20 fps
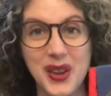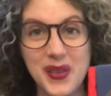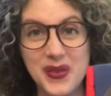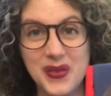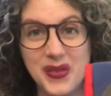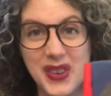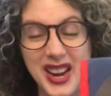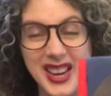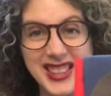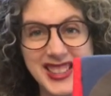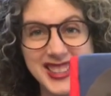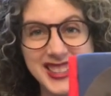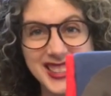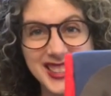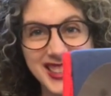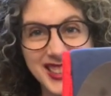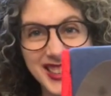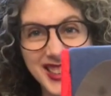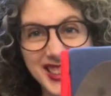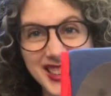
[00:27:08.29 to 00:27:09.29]
Friends,
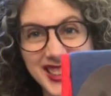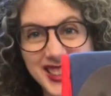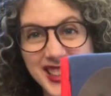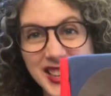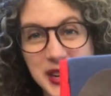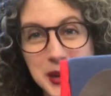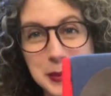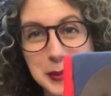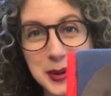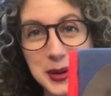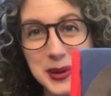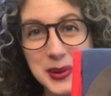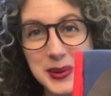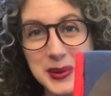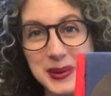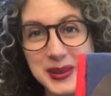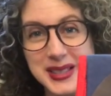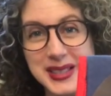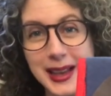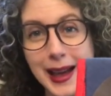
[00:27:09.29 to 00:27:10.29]
look, they're
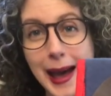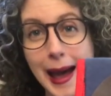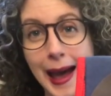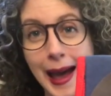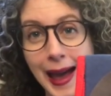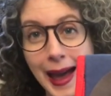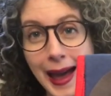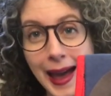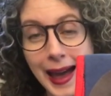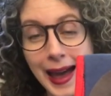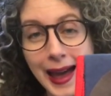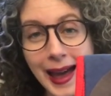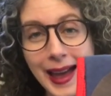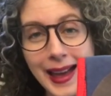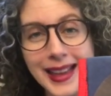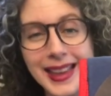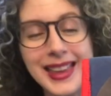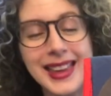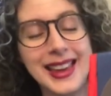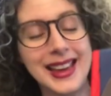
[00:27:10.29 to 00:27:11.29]
moons.
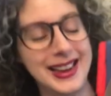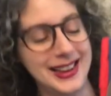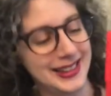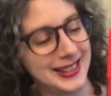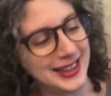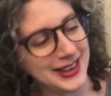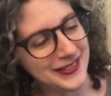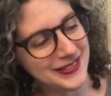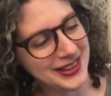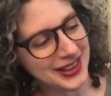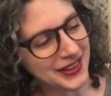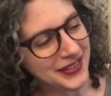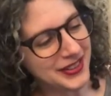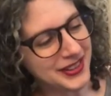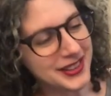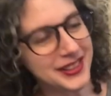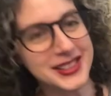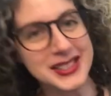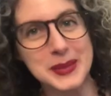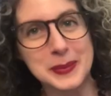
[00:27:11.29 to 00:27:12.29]
And then we have a
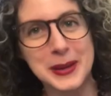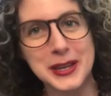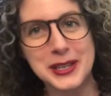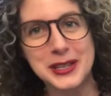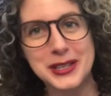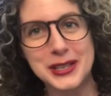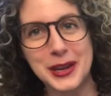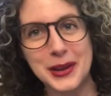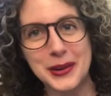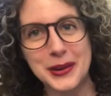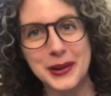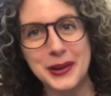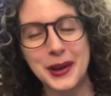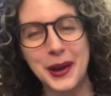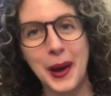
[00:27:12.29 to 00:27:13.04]
little space shuttle.